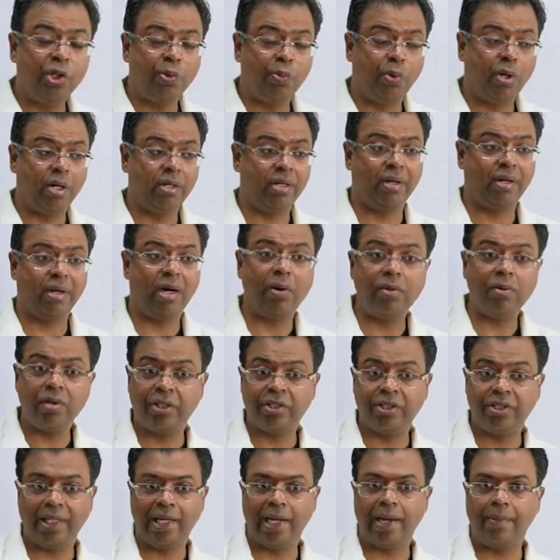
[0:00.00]
You want a
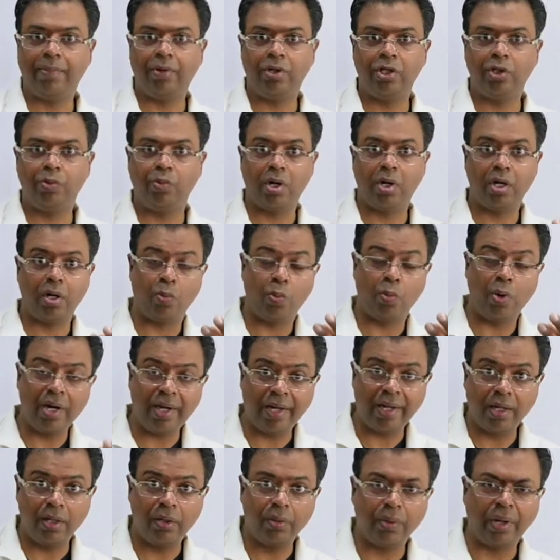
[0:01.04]
rounder shape or you want a
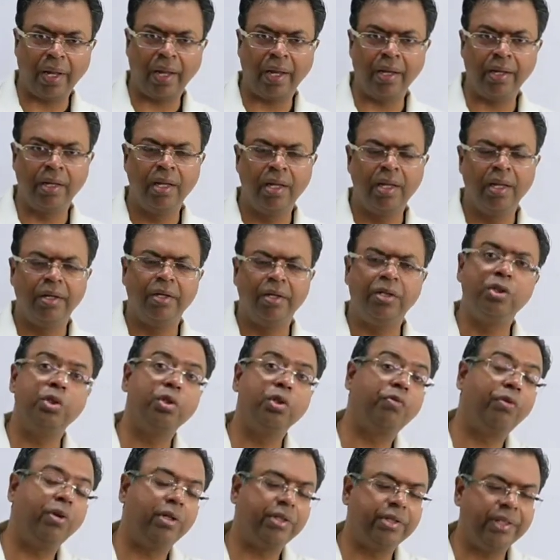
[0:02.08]
vertical looking,
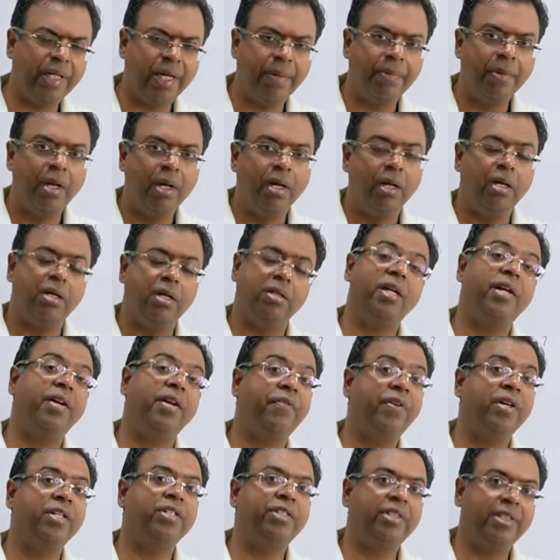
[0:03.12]
youthful shape. There are
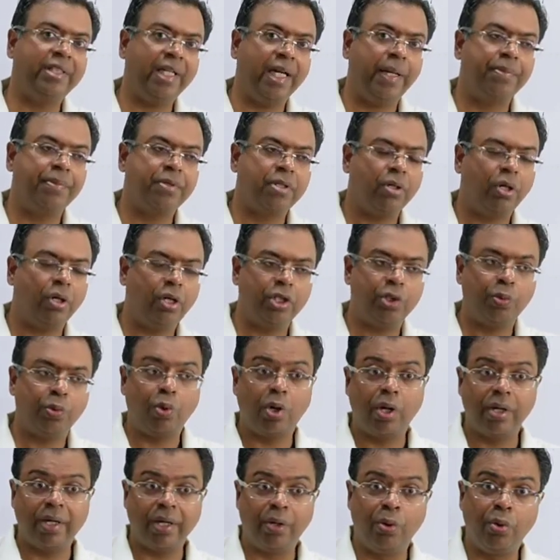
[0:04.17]
different shapes, or you
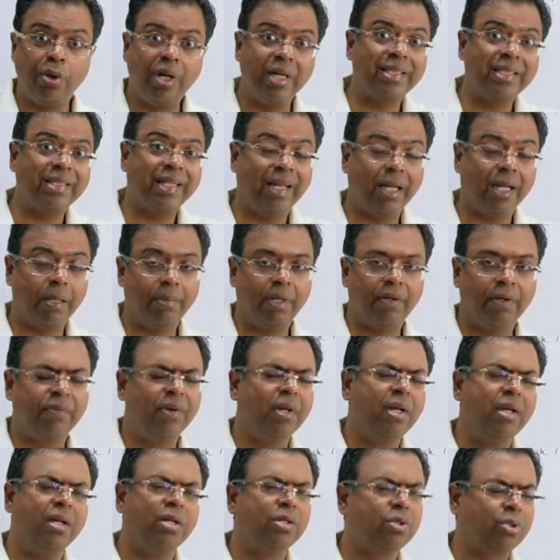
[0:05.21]
want a hooded skin
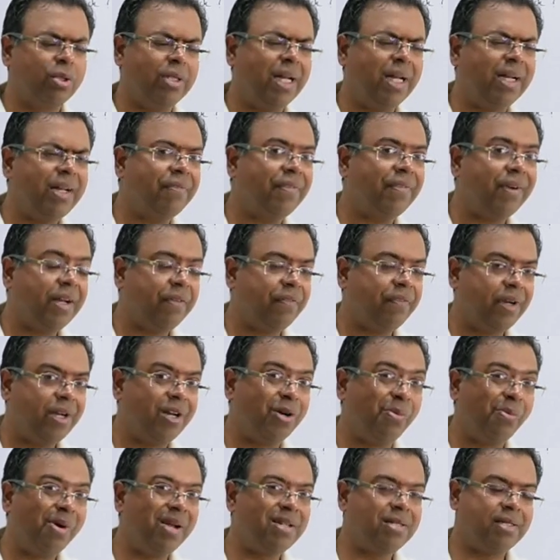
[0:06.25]
above. So there are
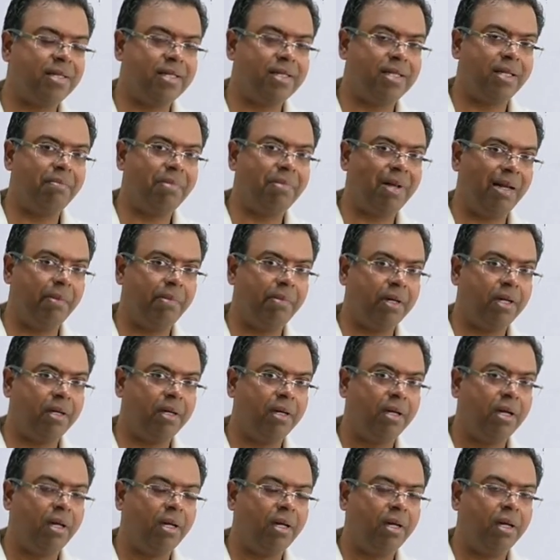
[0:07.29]
different nuances in belly
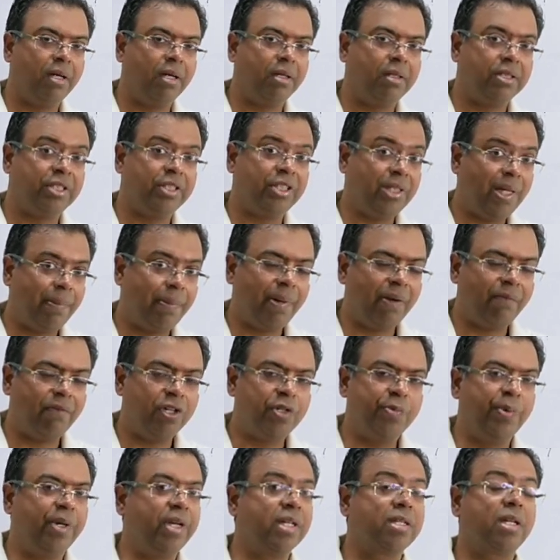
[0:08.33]
button shaping,
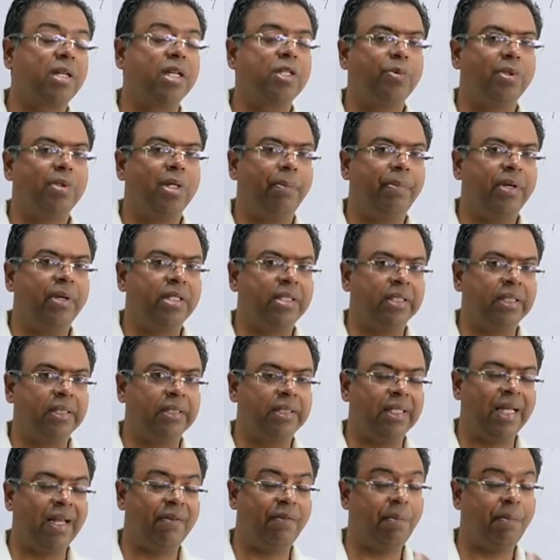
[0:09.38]
which we discuss with our
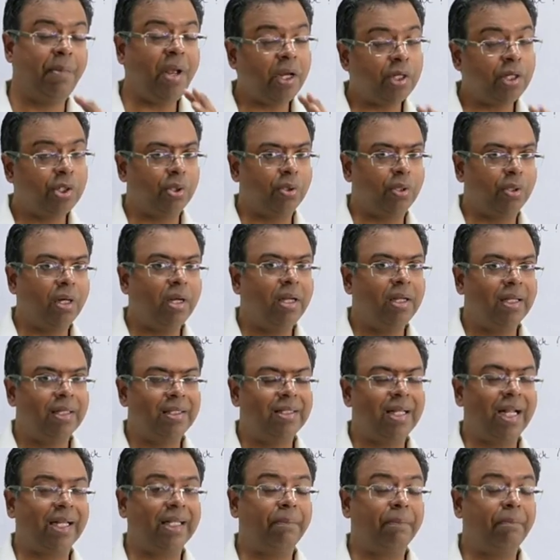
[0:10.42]
patients. And we make sure
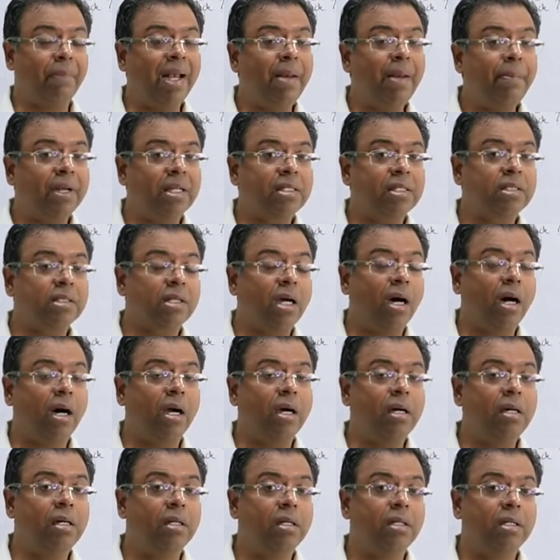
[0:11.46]
that the belly button
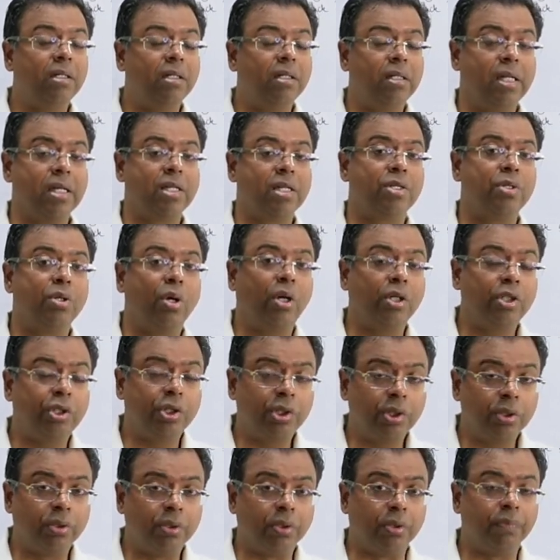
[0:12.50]
scar does not
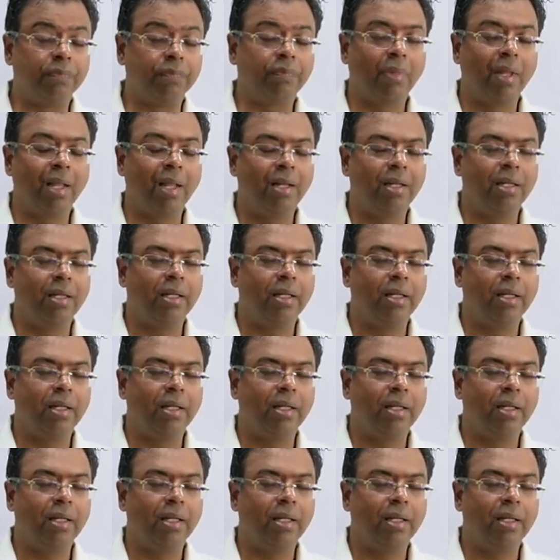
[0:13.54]
show.